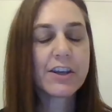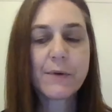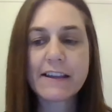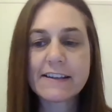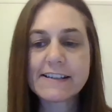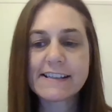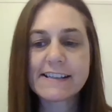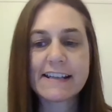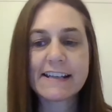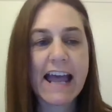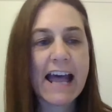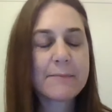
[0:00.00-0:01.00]
you,
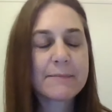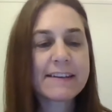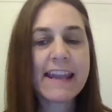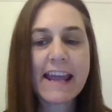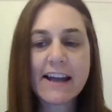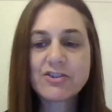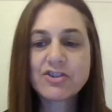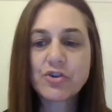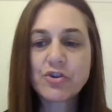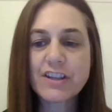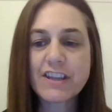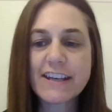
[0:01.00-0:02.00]
Alison. Now,
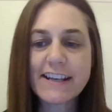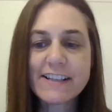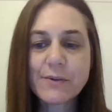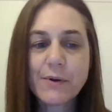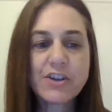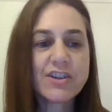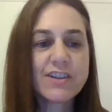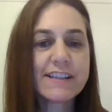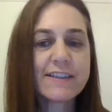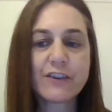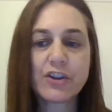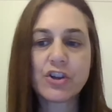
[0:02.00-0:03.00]
Georgia, the next
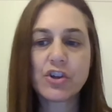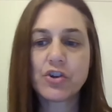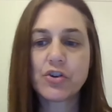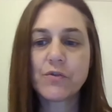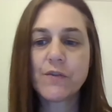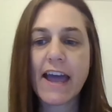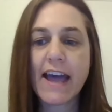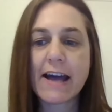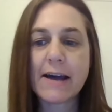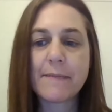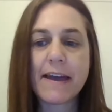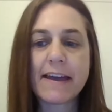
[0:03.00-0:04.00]
question's for you,
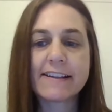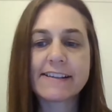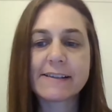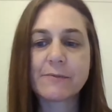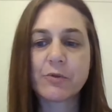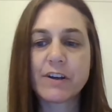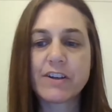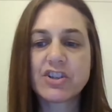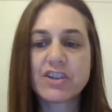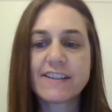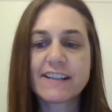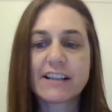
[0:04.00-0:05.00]
and it's some
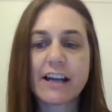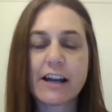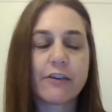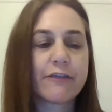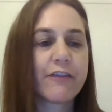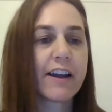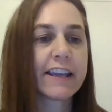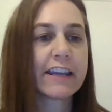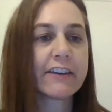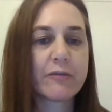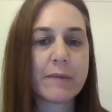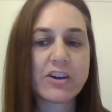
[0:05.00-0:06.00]
questions clarifying
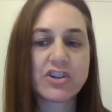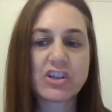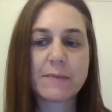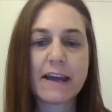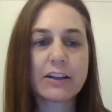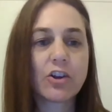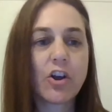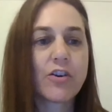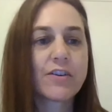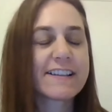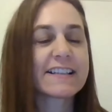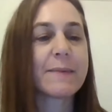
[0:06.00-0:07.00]
information about
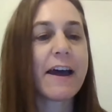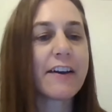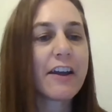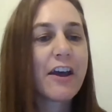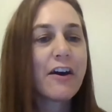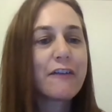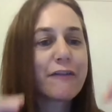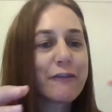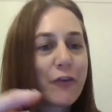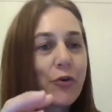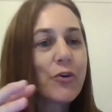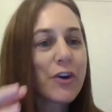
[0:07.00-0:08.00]
locks. There's about
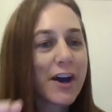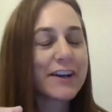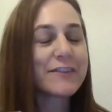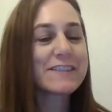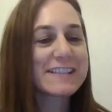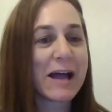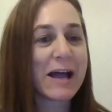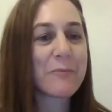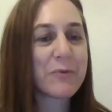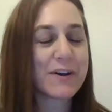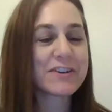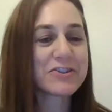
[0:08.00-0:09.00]
4 kind of
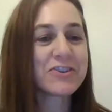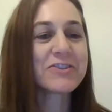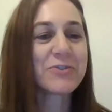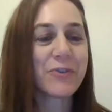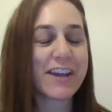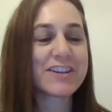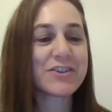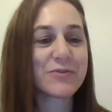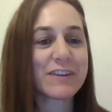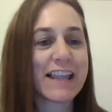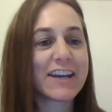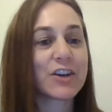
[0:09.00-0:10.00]
sub-questions or
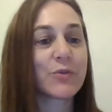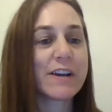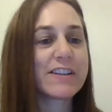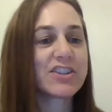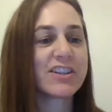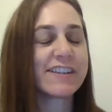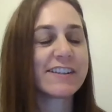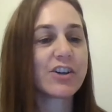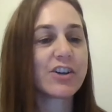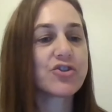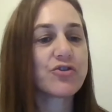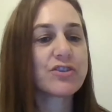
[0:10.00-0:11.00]
interrelated questions.
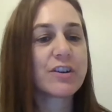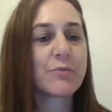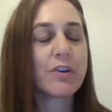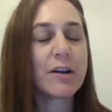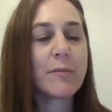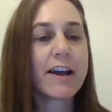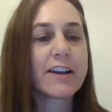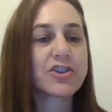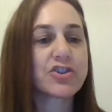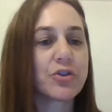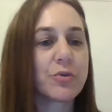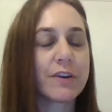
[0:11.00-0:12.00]
So, Georgia, what I might
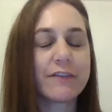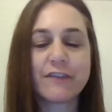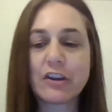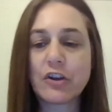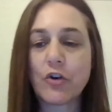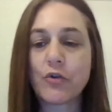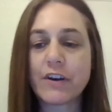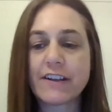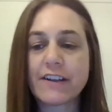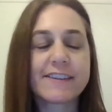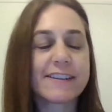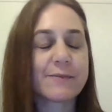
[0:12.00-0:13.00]
do, and for the
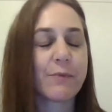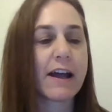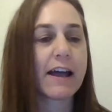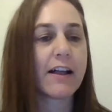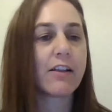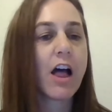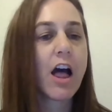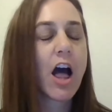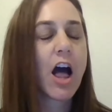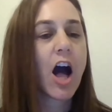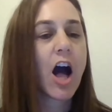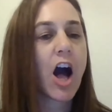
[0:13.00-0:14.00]
audience as well,
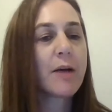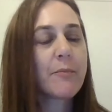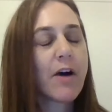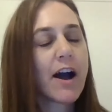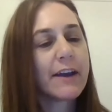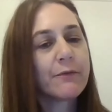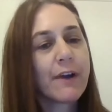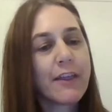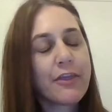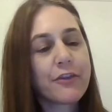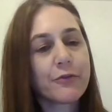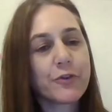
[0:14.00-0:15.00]
I might
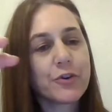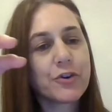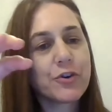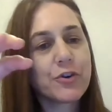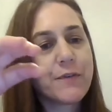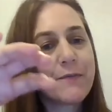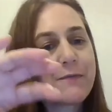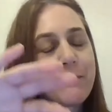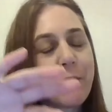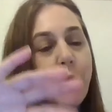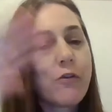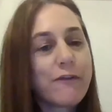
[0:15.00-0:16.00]
run through
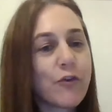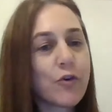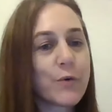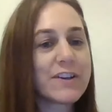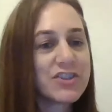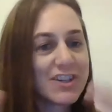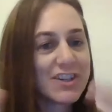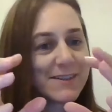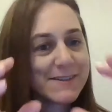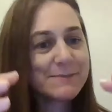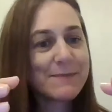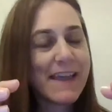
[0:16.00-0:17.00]
all 4
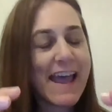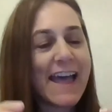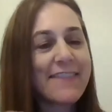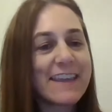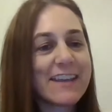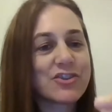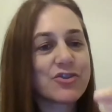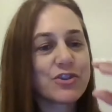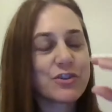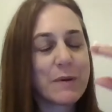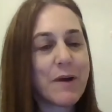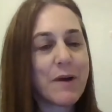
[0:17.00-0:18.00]
questions, and then,
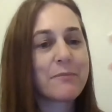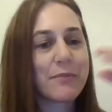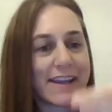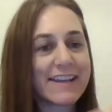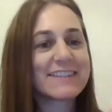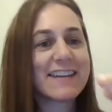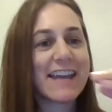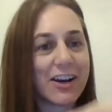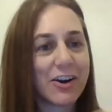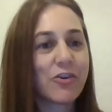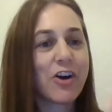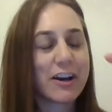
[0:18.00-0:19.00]
Georgia, we might break it down
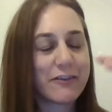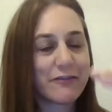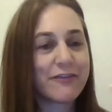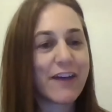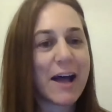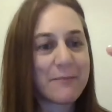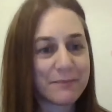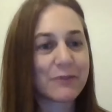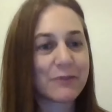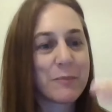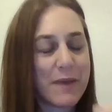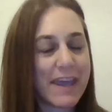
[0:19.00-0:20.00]
and I'll kind of
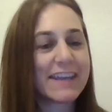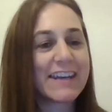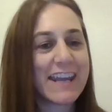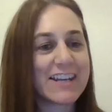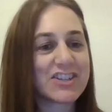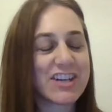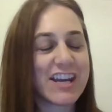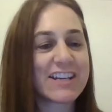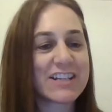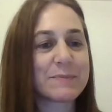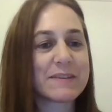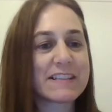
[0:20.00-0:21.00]
repeat each
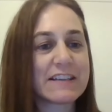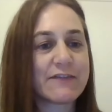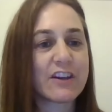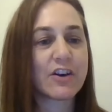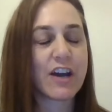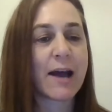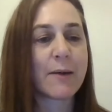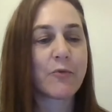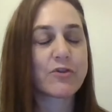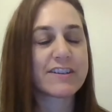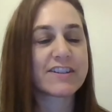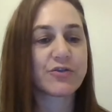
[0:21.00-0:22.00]
specific
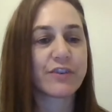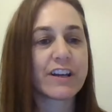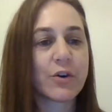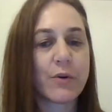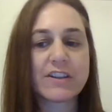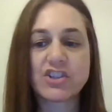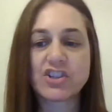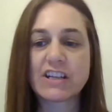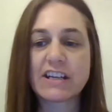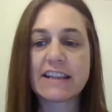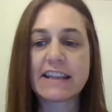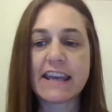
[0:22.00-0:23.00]
or discrete question
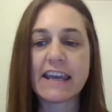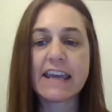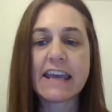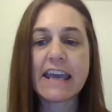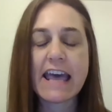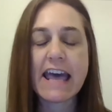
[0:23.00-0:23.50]
in there.